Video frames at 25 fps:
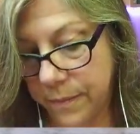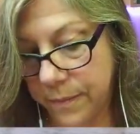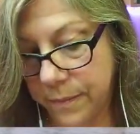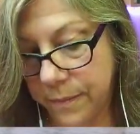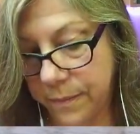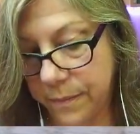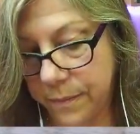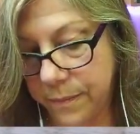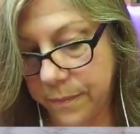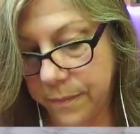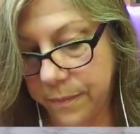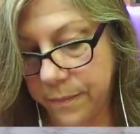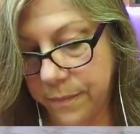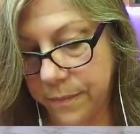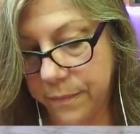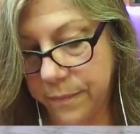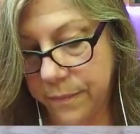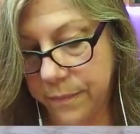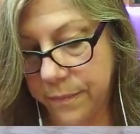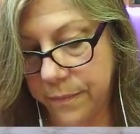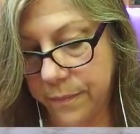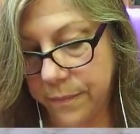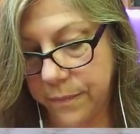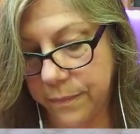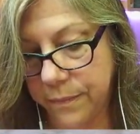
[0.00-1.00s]

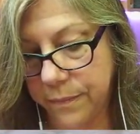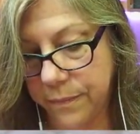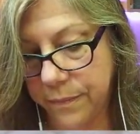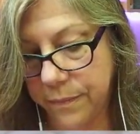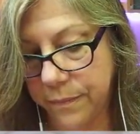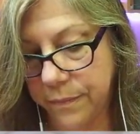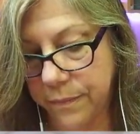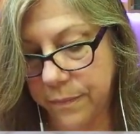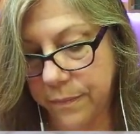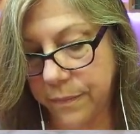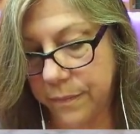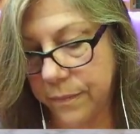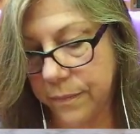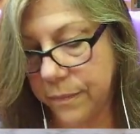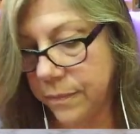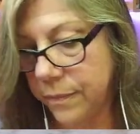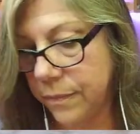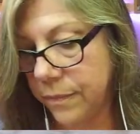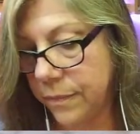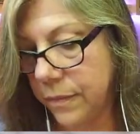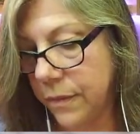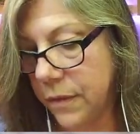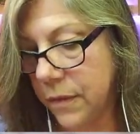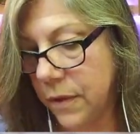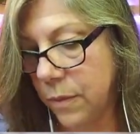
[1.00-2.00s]
Pull
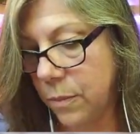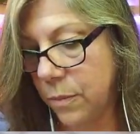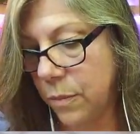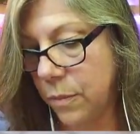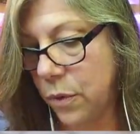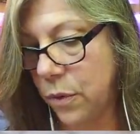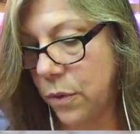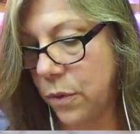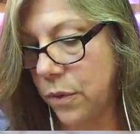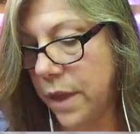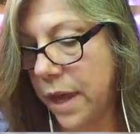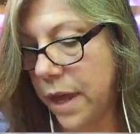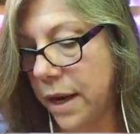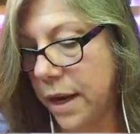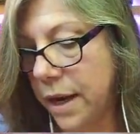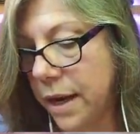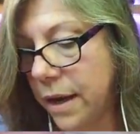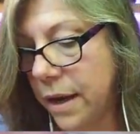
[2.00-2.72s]
that